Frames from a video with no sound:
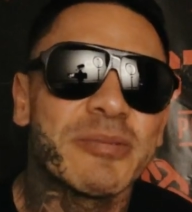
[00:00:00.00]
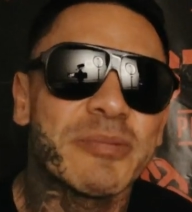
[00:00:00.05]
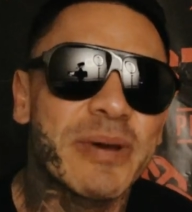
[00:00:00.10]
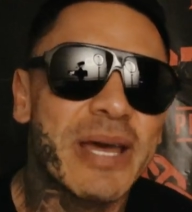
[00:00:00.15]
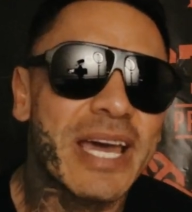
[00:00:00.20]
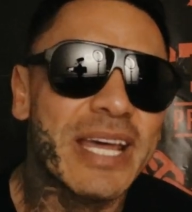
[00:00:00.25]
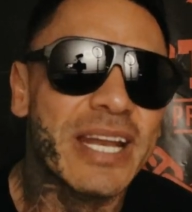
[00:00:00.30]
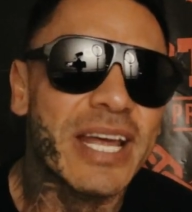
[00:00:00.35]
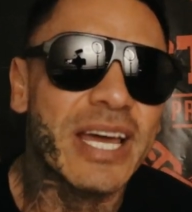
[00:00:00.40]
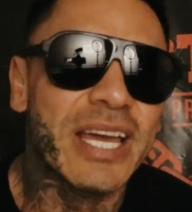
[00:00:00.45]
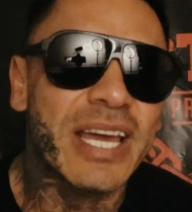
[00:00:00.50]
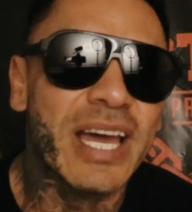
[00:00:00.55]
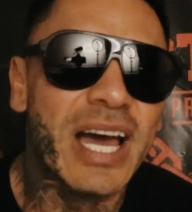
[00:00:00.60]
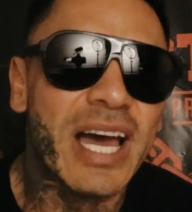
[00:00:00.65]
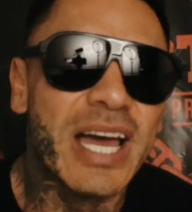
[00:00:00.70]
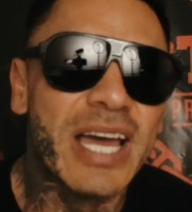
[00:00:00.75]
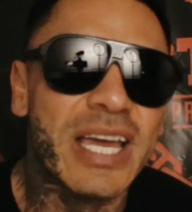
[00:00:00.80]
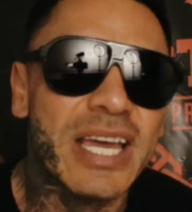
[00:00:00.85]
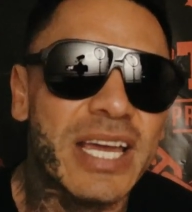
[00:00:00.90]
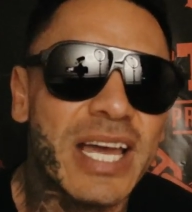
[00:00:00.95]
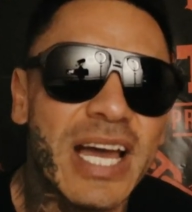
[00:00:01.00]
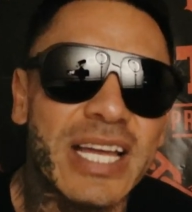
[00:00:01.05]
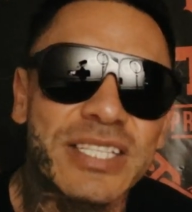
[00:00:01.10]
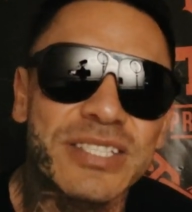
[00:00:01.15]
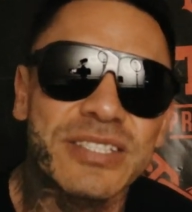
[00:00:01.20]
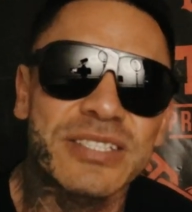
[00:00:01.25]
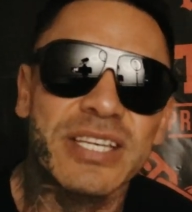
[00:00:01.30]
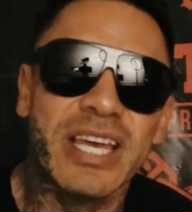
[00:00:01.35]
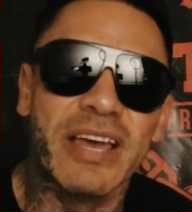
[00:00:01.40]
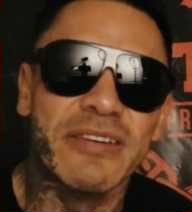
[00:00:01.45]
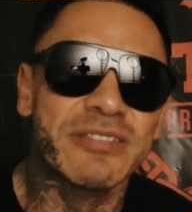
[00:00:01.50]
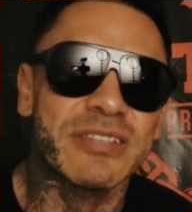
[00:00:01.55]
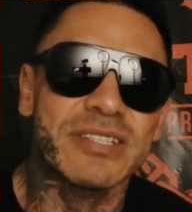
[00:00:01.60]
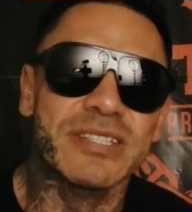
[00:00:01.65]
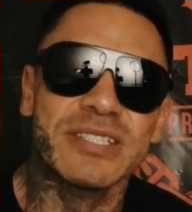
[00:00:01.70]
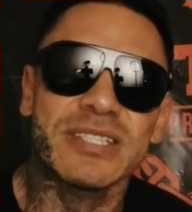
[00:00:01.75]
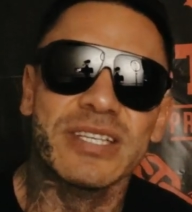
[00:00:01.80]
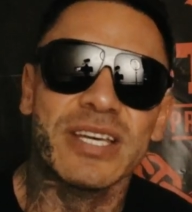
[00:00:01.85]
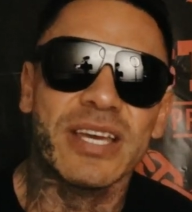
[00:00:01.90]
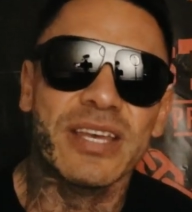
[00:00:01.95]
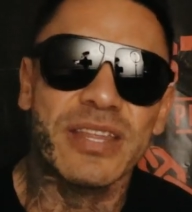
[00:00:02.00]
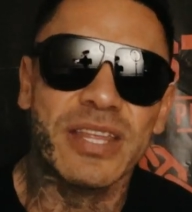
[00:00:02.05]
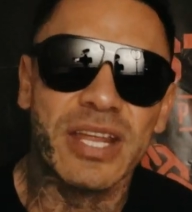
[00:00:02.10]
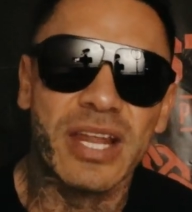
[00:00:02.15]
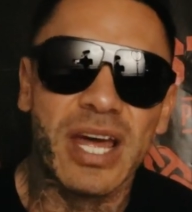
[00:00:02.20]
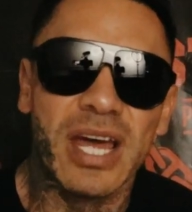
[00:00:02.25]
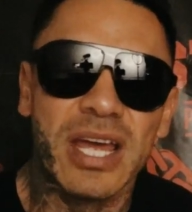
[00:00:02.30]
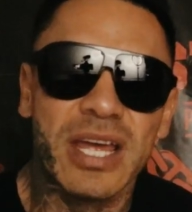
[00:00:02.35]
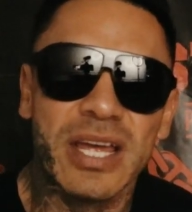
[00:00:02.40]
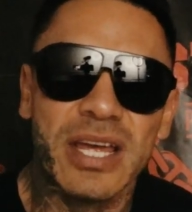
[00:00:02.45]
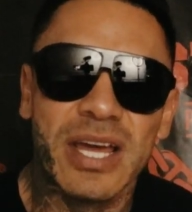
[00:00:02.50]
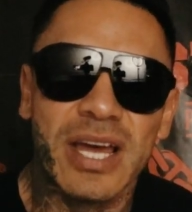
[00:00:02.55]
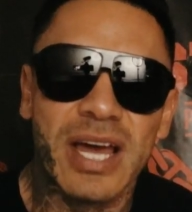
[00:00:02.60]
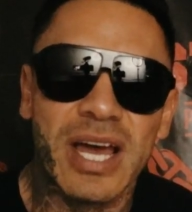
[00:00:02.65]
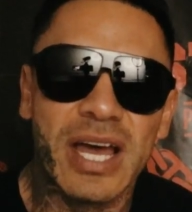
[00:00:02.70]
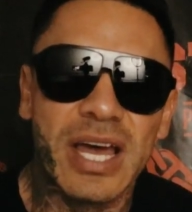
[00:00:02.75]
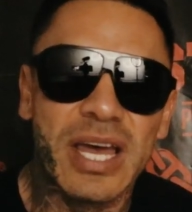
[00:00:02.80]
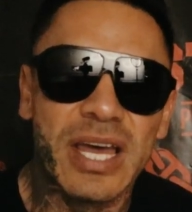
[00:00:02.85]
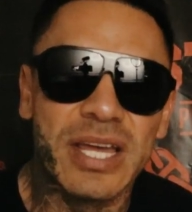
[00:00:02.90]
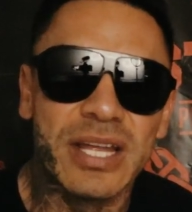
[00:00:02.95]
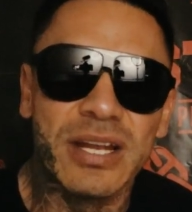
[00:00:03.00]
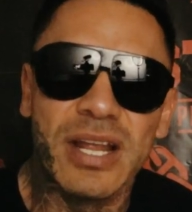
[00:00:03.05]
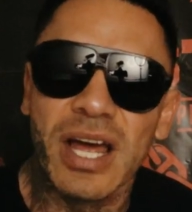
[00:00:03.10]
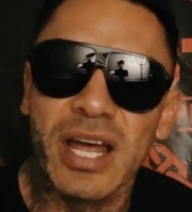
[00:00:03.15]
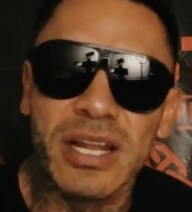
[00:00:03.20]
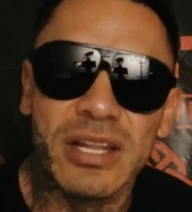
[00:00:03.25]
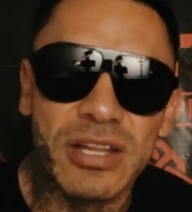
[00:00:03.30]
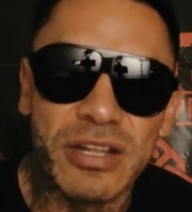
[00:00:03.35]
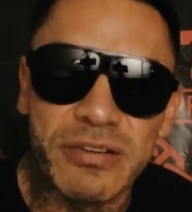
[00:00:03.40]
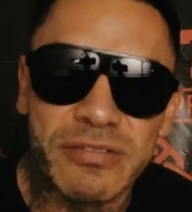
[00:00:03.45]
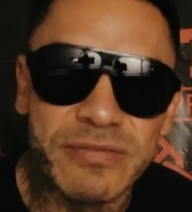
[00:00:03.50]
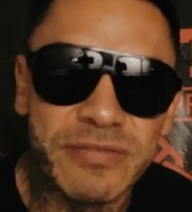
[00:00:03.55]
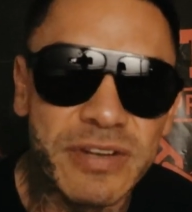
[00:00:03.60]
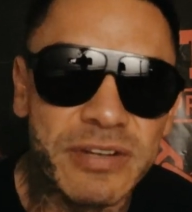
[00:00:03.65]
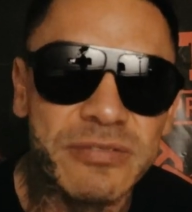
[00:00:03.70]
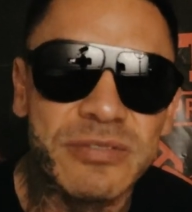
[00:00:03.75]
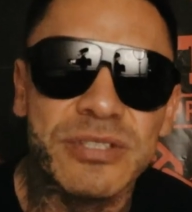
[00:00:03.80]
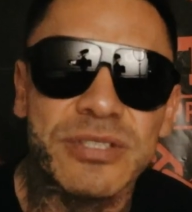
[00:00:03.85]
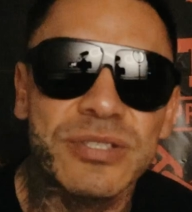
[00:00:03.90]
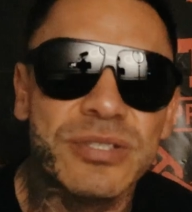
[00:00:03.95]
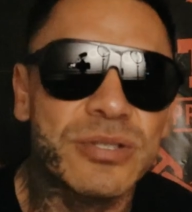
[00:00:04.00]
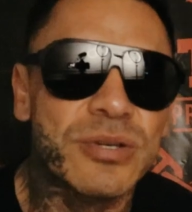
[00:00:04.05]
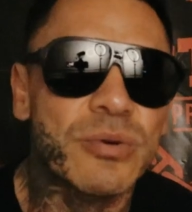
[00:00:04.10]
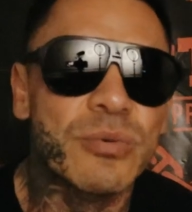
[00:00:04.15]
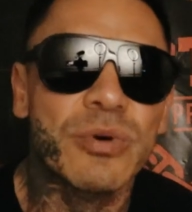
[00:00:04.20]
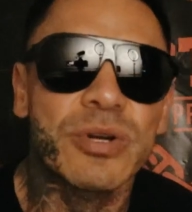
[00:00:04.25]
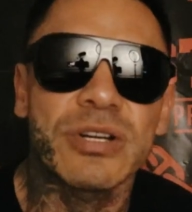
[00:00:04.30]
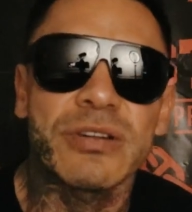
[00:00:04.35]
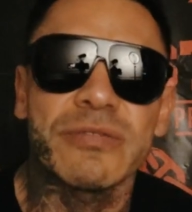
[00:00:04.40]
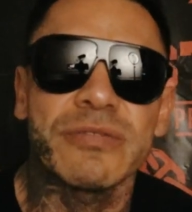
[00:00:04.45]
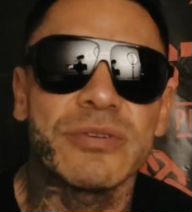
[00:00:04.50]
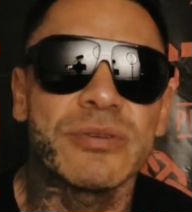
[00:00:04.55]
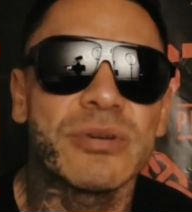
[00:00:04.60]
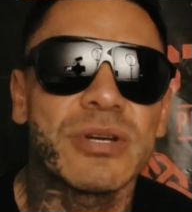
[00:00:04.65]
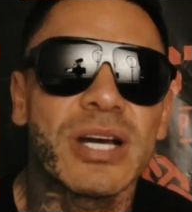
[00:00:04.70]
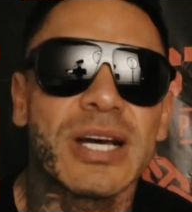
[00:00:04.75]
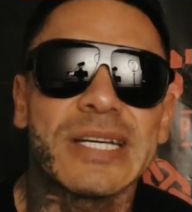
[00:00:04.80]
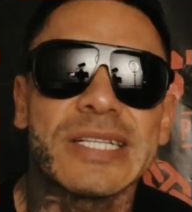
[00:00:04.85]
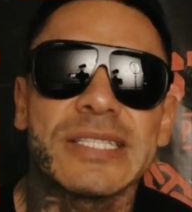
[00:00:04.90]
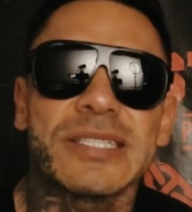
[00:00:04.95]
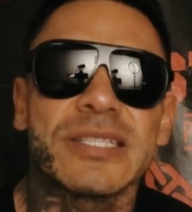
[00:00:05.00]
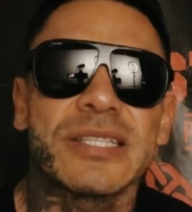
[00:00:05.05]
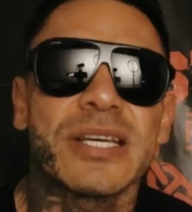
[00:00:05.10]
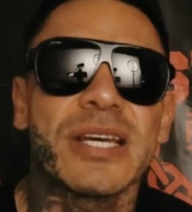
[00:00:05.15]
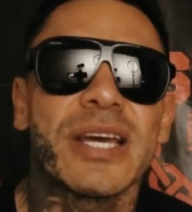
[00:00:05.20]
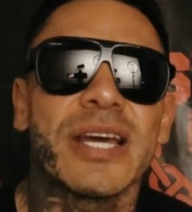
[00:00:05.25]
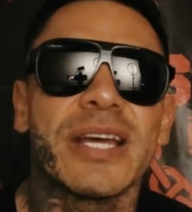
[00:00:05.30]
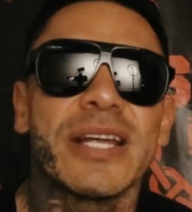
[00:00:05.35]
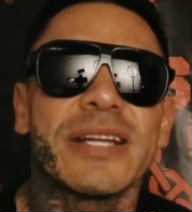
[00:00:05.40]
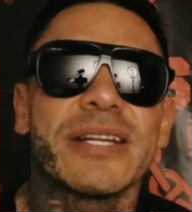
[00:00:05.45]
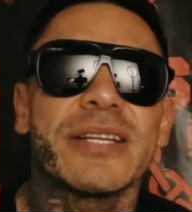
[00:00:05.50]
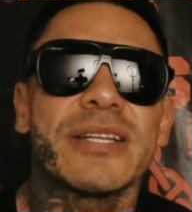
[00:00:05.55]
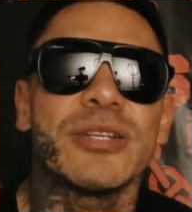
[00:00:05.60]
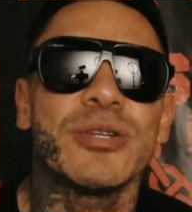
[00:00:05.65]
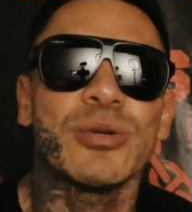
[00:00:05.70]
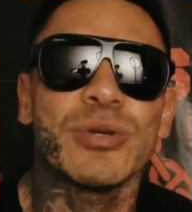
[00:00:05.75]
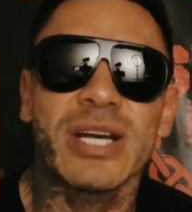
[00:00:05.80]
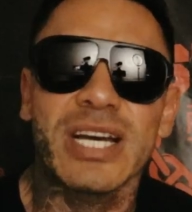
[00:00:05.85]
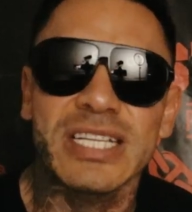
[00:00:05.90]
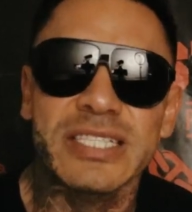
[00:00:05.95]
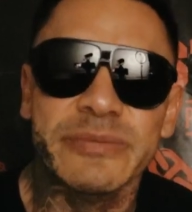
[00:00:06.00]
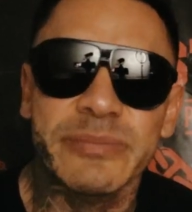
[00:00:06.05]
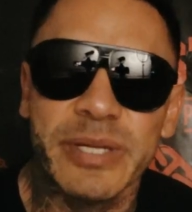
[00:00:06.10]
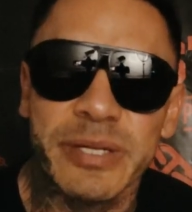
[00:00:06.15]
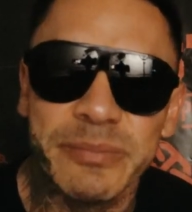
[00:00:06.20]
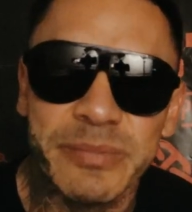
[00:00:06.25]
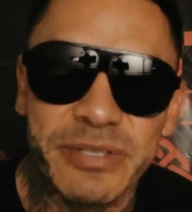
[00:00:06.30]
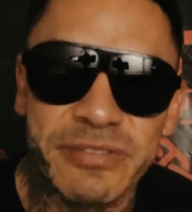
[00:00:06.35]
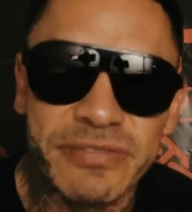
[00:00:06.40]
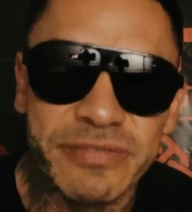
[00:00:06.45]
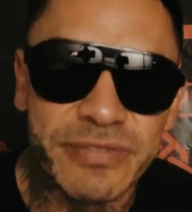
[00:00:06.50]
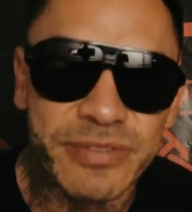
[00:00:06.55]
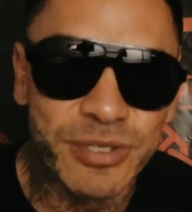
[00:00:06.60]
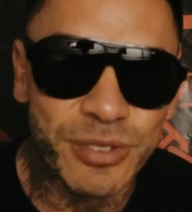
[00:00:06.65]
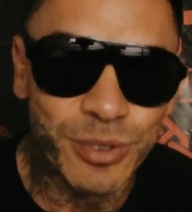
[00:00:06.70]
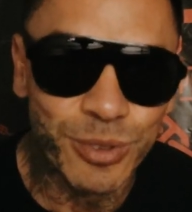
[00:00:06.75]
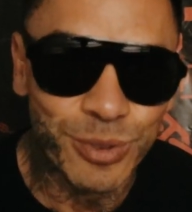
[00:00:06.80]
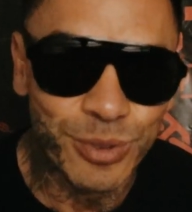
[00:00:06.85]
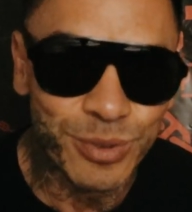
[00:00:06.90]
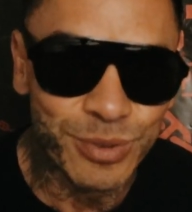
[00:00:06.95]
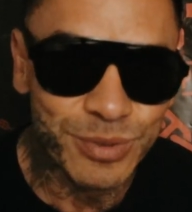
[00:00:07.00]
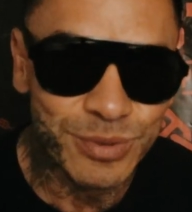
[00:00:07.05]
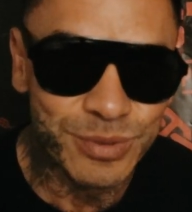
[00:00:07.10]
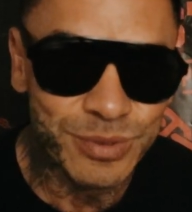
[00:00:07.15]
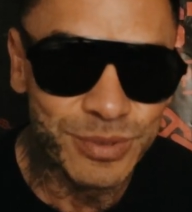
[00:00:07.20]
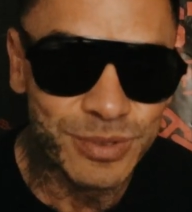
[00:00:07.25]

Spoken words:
man, I just have to say that I love every single one of you guys, and you guys made me feel